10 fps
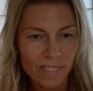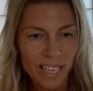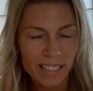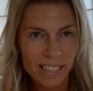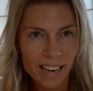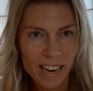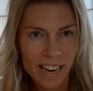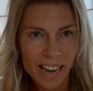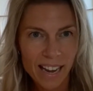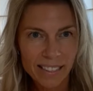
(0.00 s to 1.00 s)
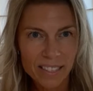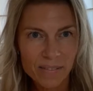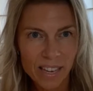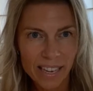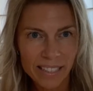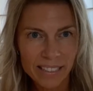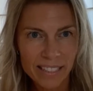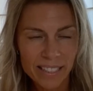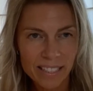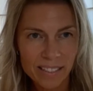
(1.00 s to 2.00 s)
And then I
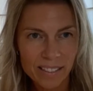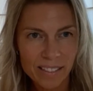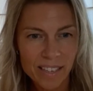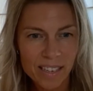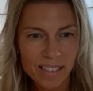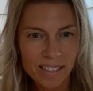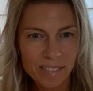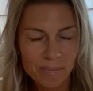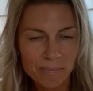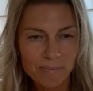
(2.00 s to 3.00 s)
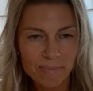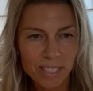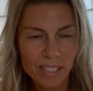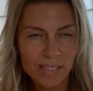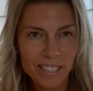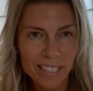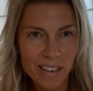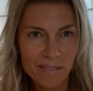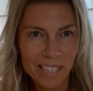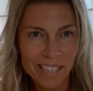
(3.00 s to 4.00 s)
activate, obviously I
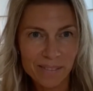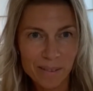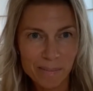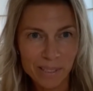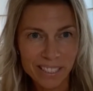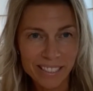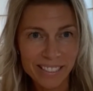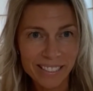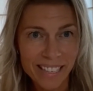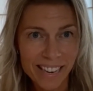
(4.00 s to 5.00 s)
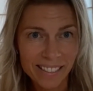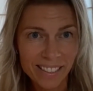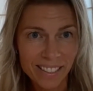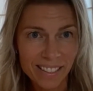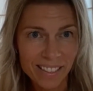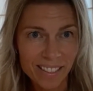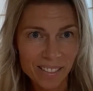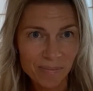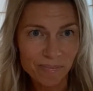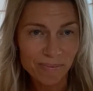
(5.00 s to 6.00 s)
read everybody's intention.
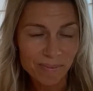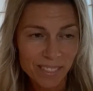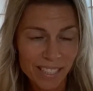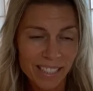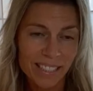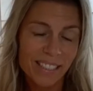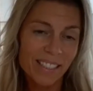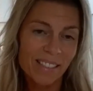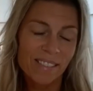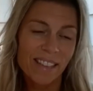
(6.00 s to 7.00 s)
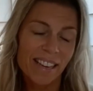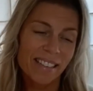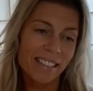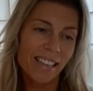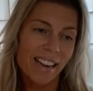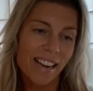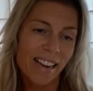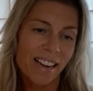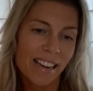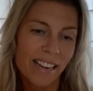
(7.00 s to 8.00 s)
So there's
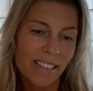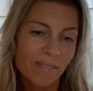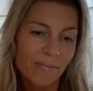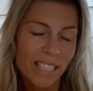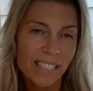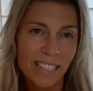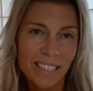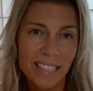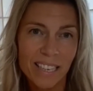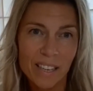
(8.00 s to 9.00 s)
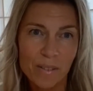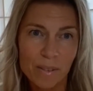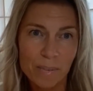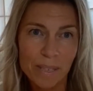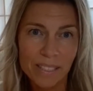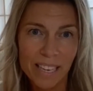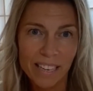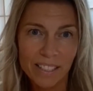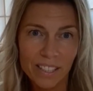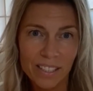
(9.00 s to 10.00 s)
actually a group
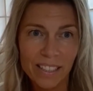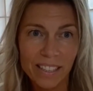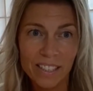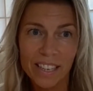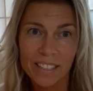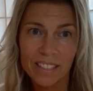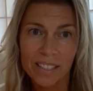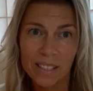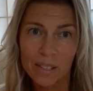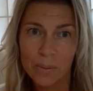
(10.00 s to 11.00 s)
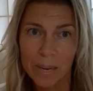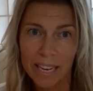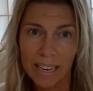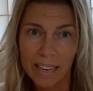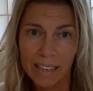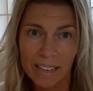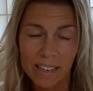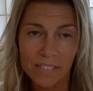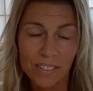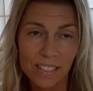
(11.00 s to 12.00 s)
intention that changes each week.
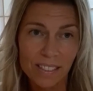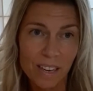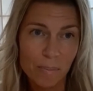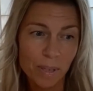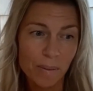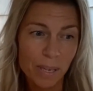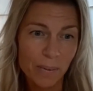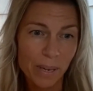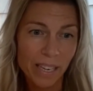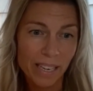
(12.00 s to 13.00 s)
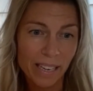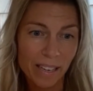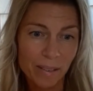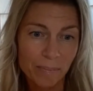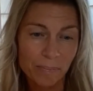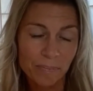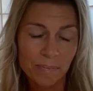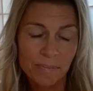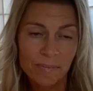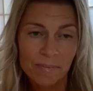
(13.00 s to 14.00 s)
For this upcoming week,
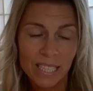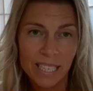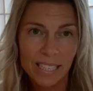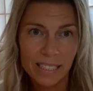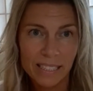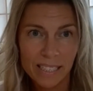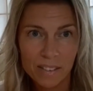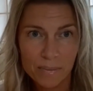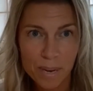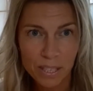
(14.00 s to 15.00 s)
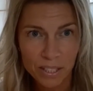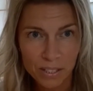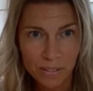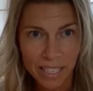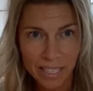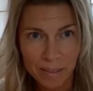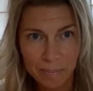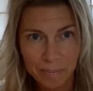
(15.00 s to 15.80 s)
it is self-mastery,